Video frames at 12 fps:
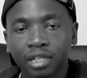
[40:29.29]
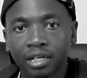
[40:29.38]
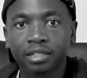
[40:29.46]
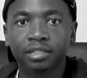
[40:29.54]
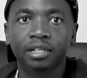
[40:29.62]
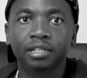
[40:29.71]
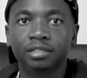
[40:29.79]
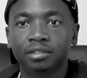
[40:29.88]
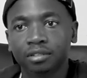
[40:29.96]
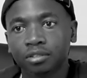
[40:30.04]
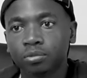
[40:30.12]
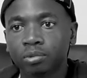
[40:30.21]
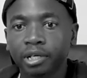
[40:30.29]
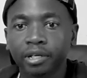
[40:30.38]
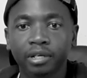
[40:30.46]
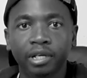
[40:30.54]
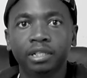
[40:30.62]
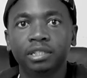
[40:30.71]
Talented, his
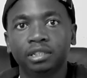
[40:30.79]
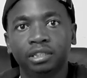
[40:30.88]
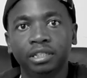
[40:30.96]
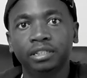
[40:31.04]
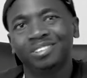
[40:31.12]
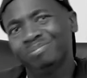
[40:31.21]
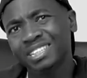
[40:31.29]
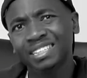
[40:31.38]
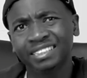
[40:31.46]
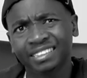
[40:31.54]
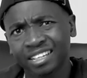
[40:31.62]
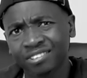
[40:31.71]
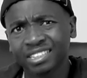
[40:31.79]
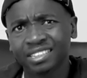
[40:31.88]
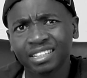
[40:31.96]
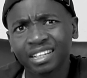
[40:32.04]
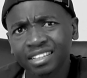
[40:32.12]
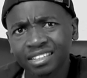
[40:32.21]
work and just the message that was
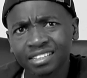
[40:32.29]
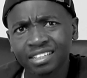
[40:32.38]
there.